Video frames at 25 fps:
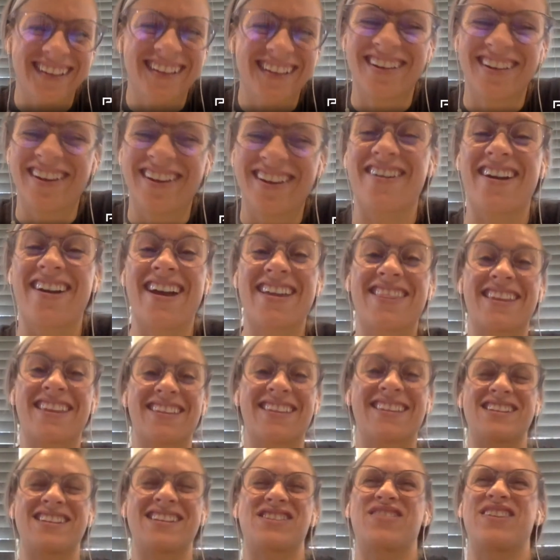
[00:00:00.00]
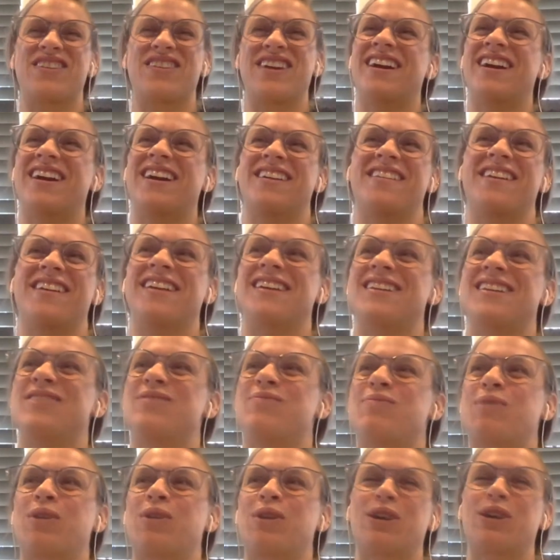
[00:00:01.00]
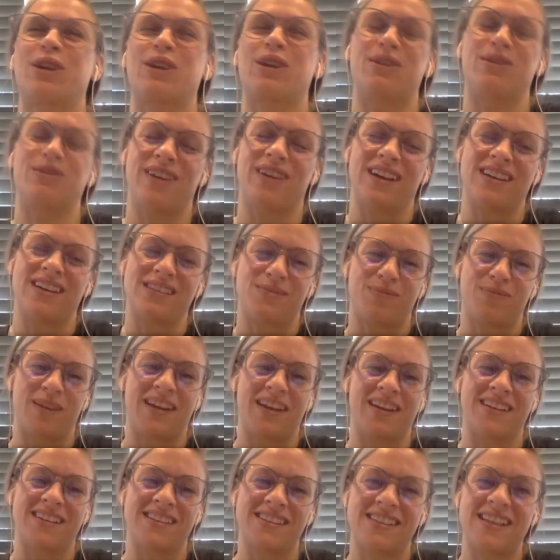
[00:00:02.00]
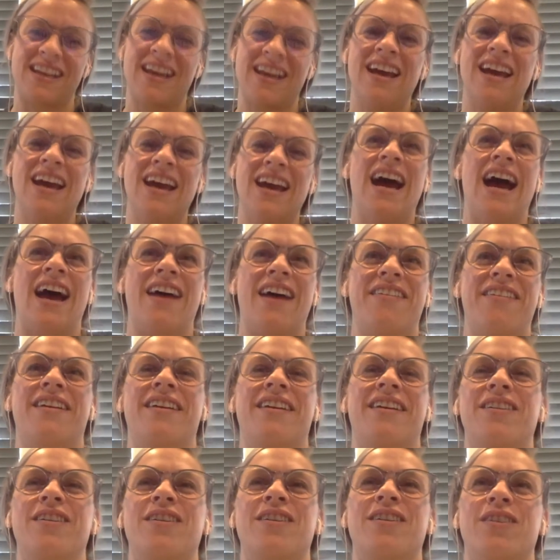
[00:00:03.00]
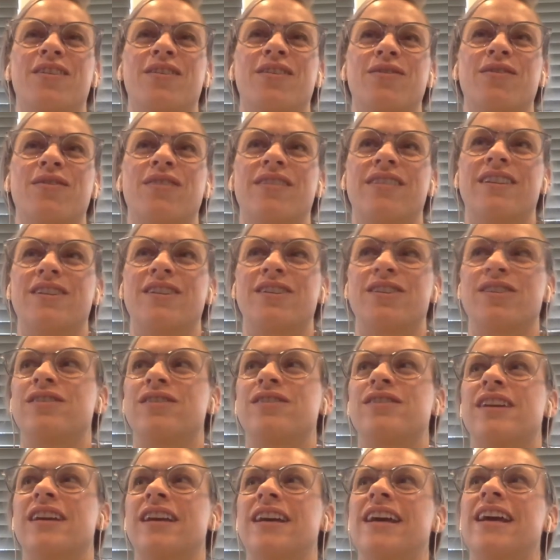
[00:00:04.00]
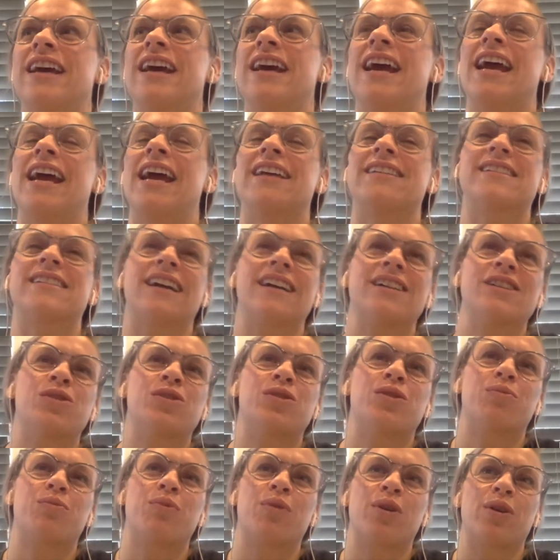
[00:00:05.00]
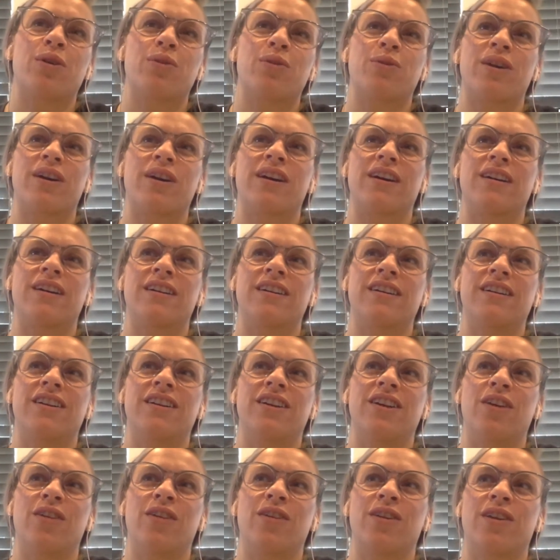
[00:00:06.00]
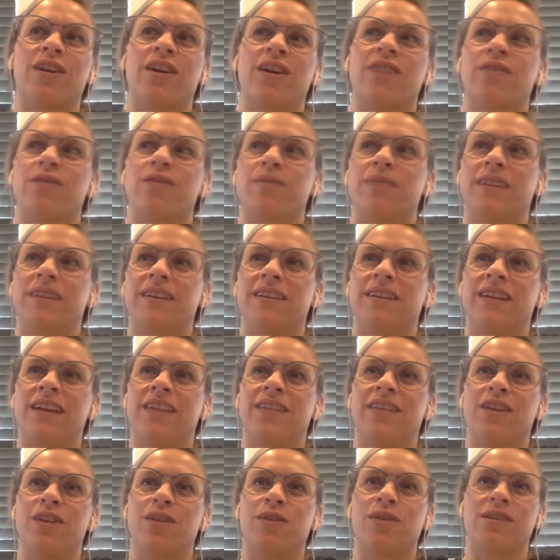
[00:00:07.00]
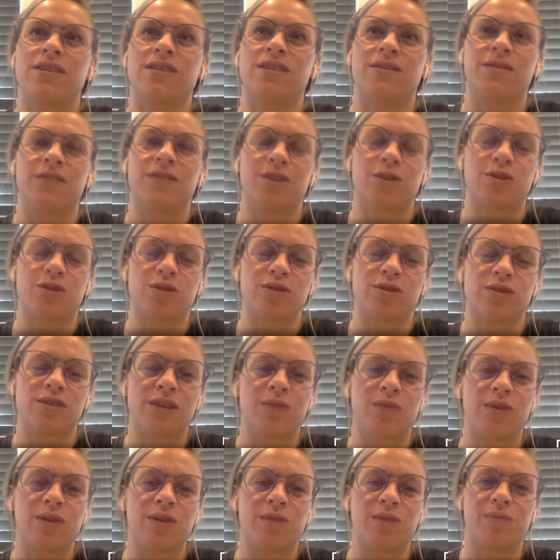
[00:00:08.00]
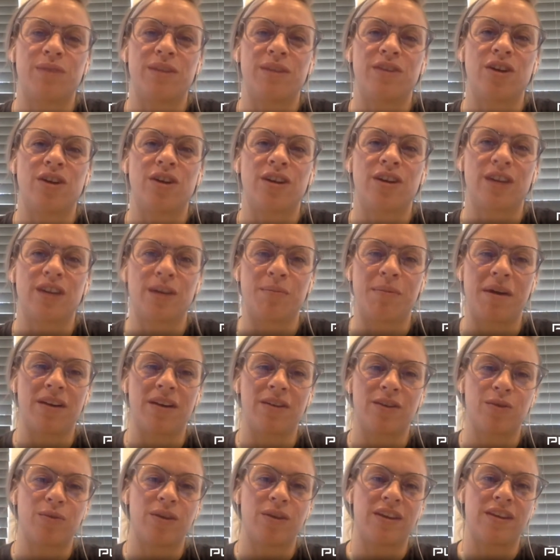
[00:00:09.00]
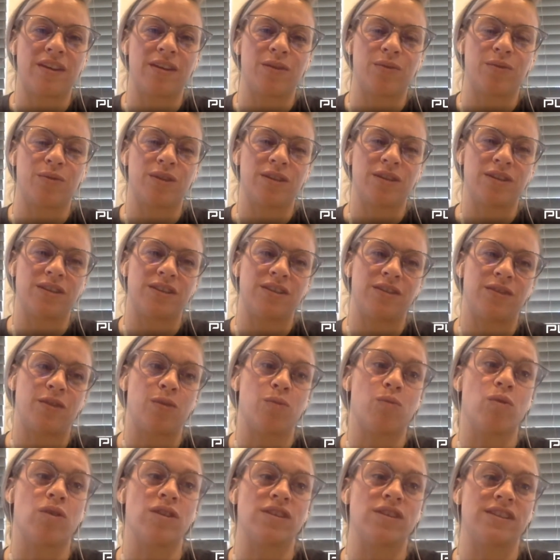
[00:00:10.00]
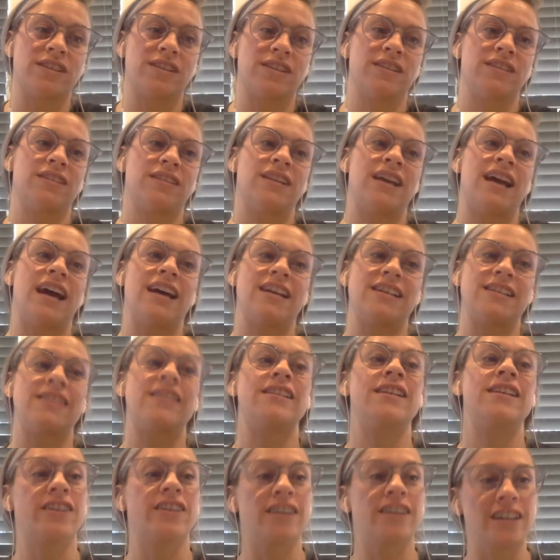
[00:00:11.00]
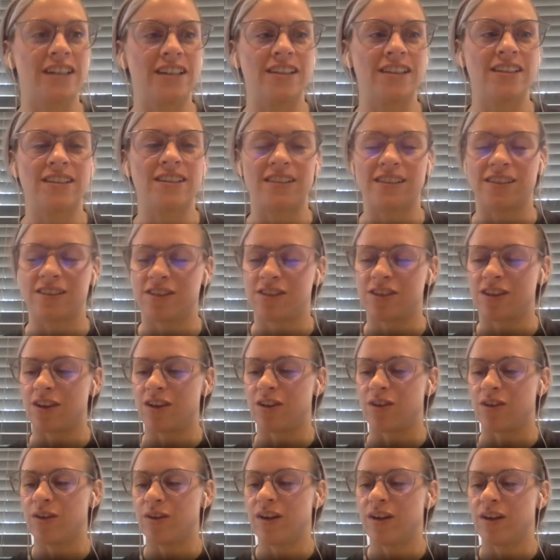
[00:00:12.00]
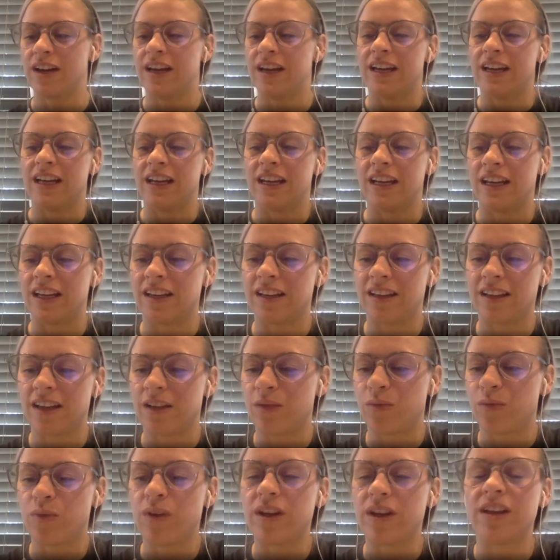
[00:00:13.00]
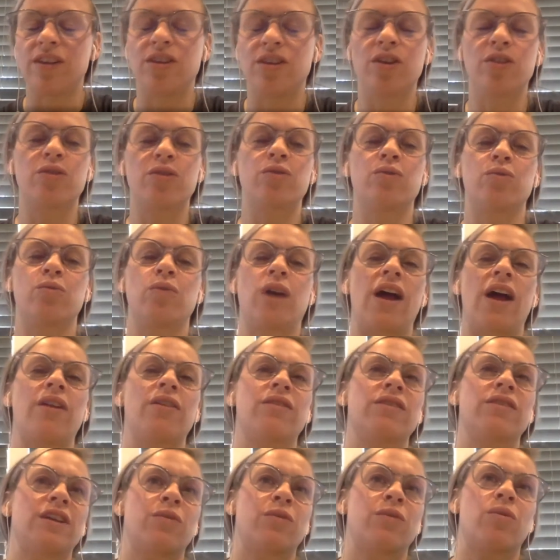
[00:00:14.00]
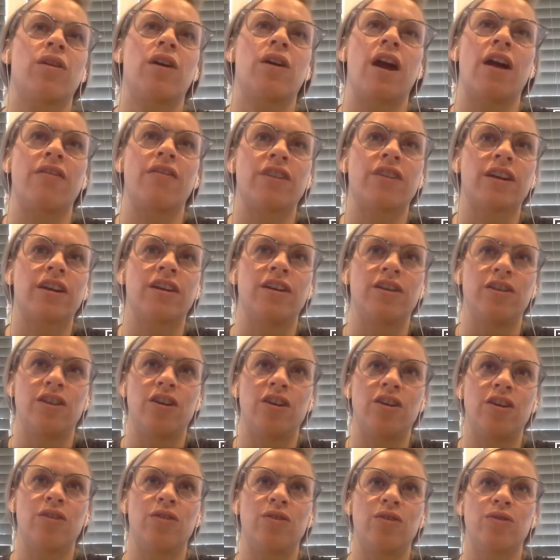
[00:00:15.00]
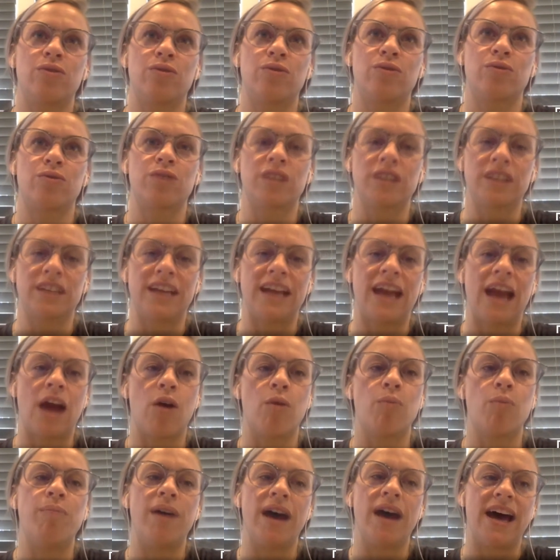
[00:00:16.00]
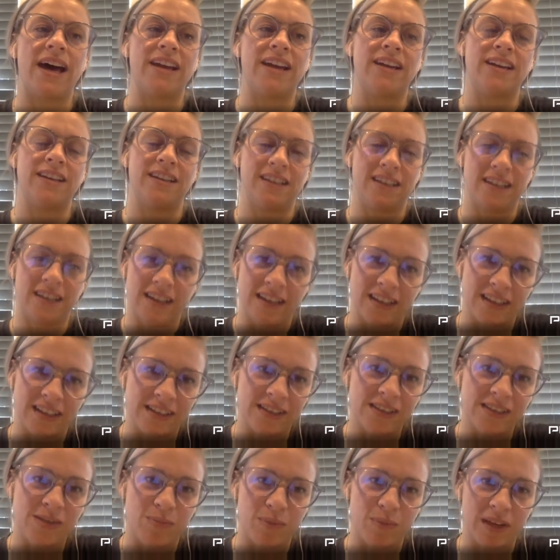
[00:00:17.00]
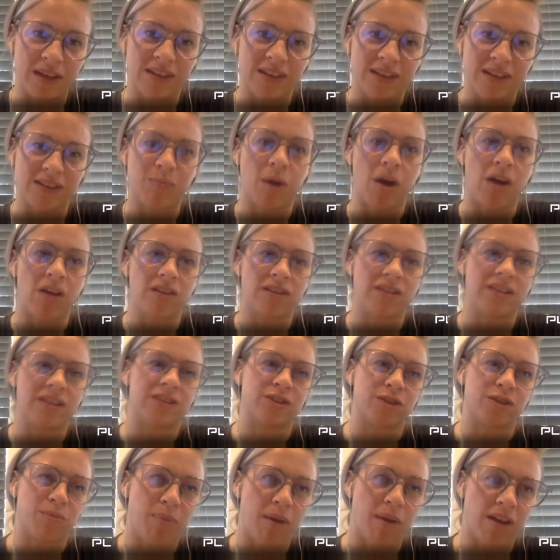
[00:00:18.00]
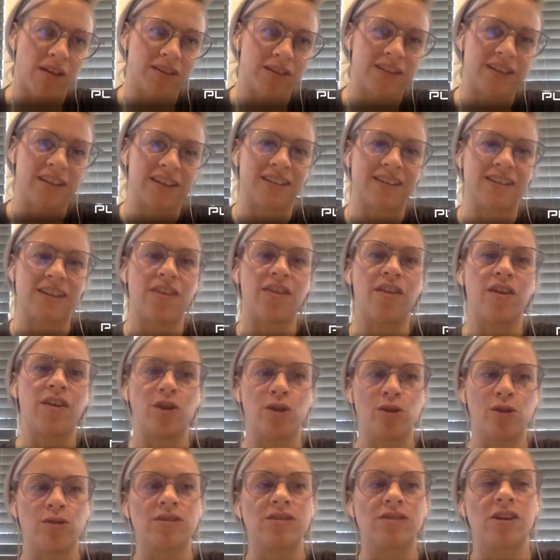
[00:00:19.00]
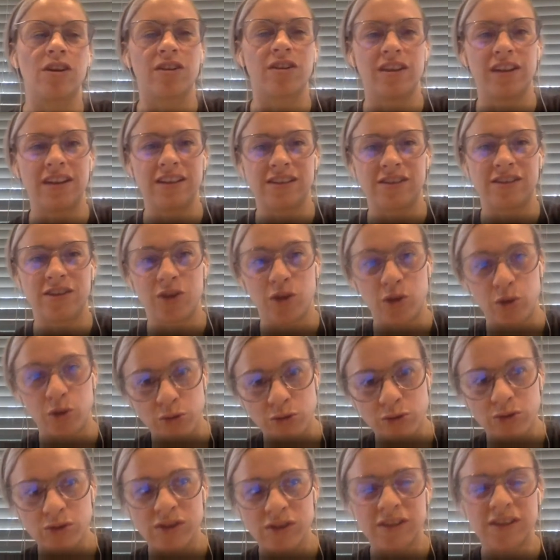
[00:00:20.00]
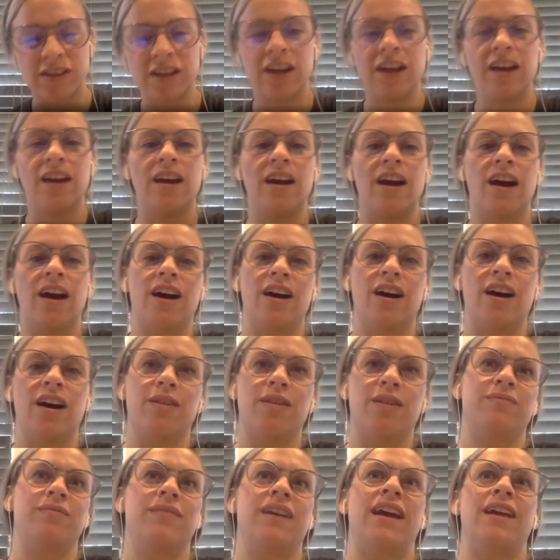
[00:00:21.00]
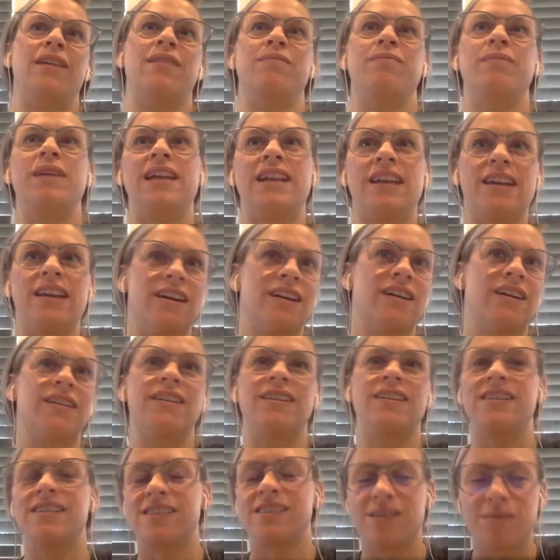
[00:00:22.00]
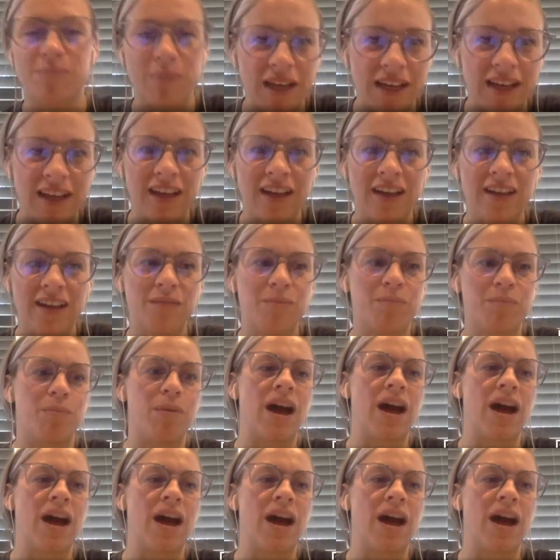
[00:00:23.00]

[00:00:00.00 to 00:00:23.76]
No, I think that's fair. And that is pretty good advice, because I think there's It's gotten to a point where, you know, the government and the U.S. officials, they wouldn't be talking about it the way that it was if it wasn't as serious. And so I don't think we're ever going to know really how bad it is, because politics are politics and the news is the news, and media is media.